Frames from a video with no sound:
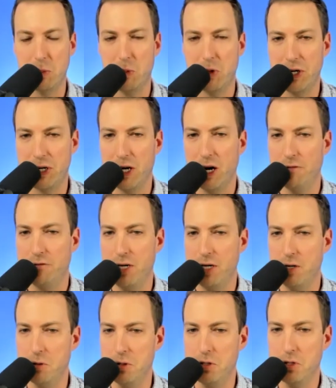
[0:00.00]
pretty confident
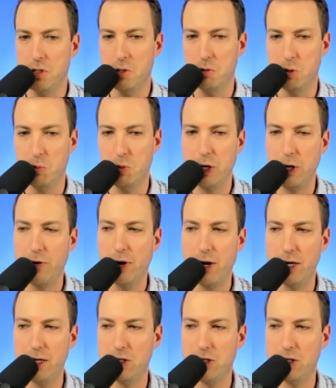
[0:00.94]
it was pretty great.